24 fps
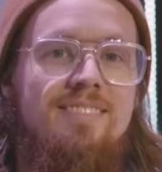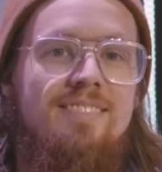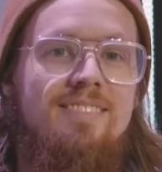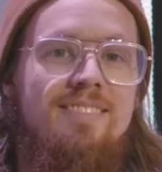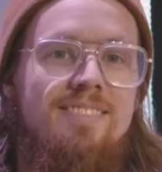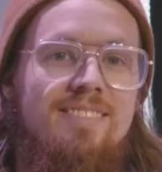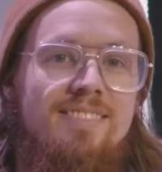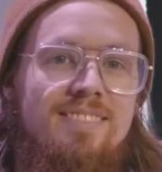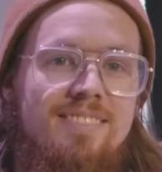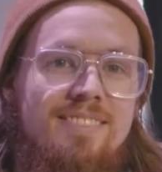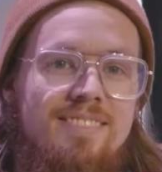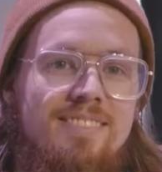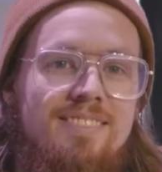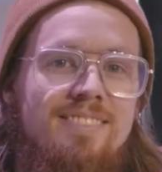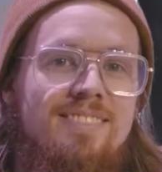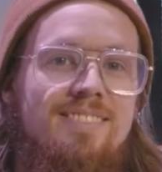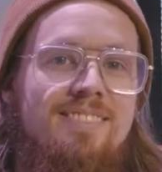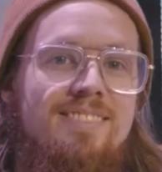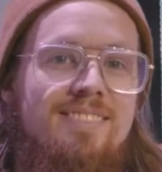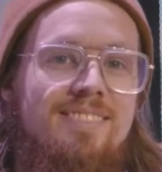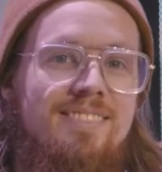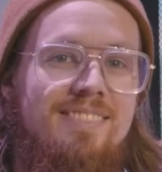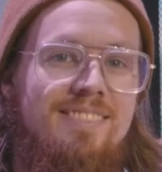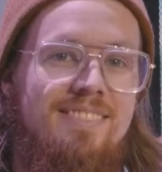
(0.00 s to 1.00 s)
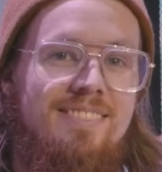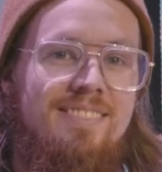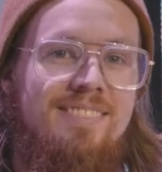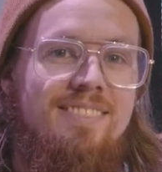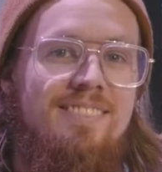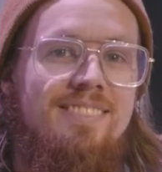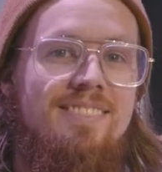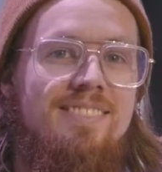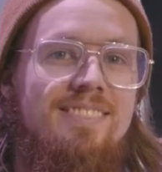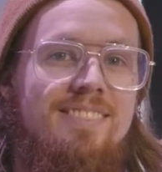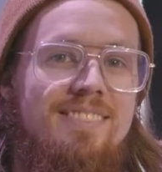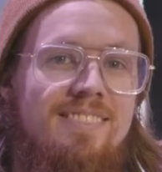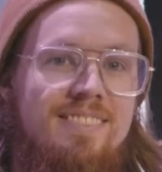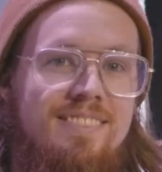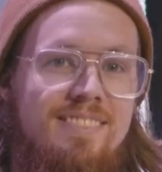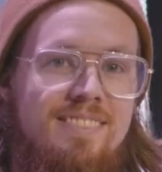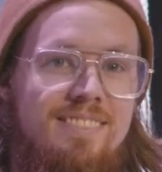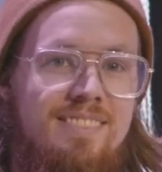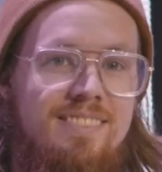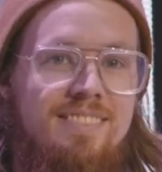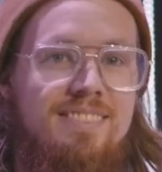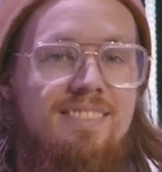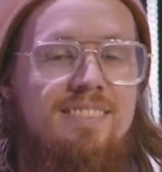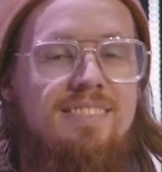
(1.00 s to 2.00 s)

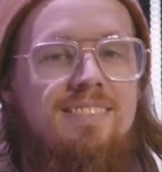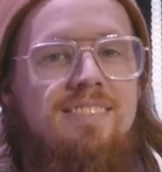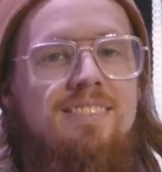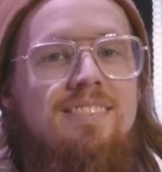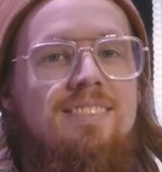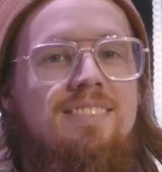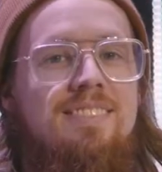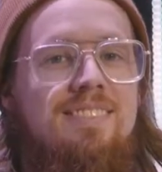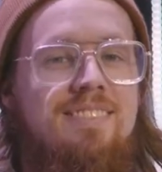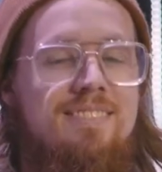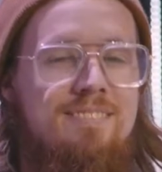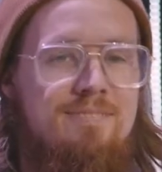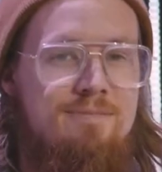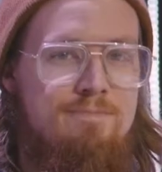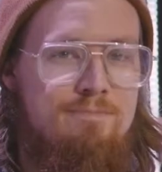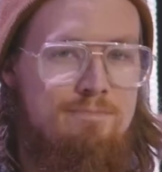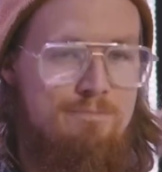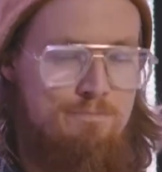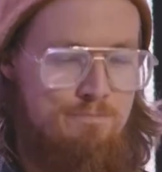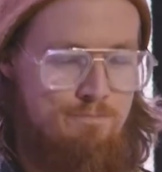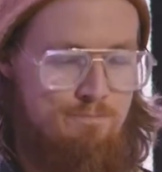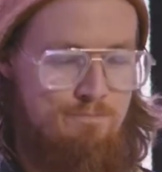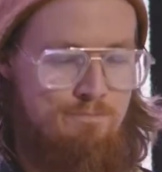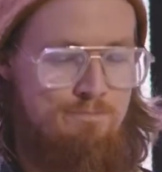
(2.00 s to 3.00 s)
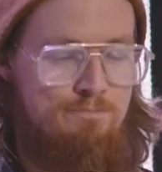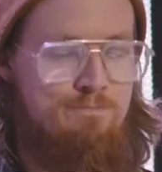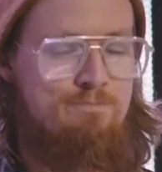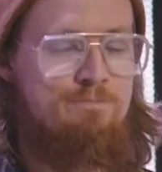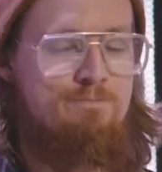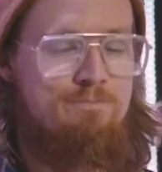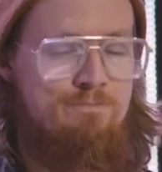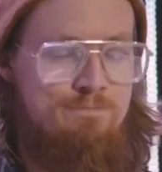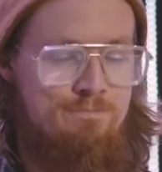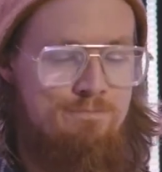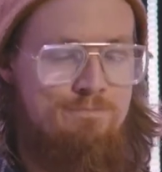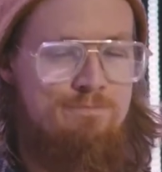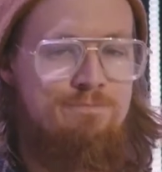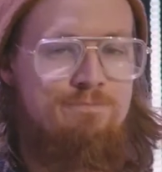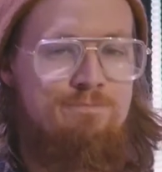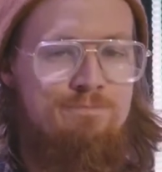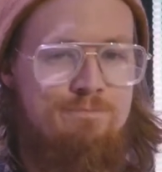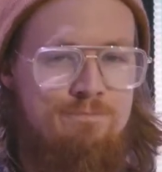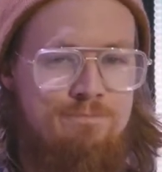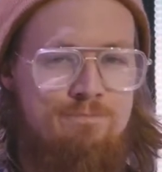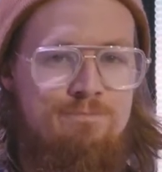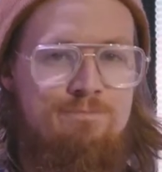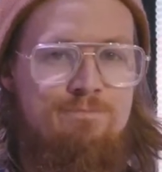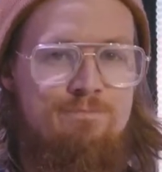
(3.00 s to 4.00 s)

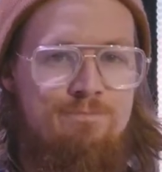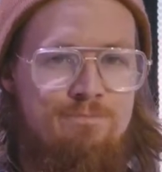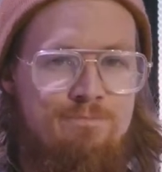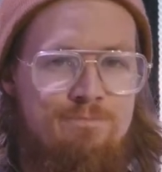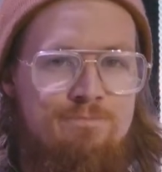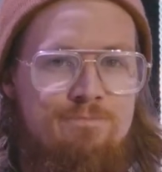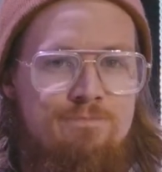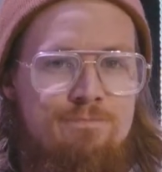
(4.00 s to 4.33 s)
This person isn't speaking.